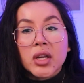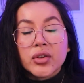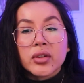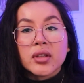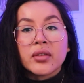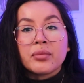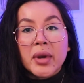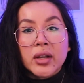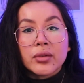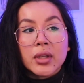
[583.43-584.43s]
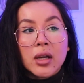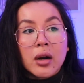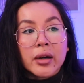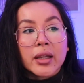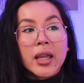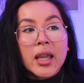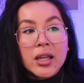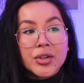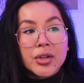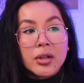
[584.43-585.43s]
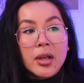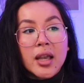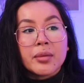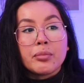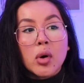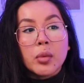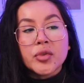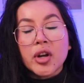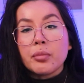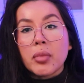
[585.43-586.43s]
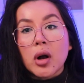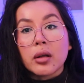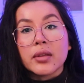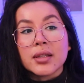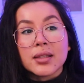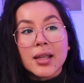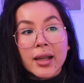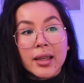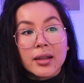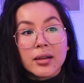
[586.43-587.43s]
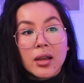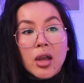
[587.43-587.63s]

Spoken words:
pictures of Michael the Archangel, and Pope John Paul II.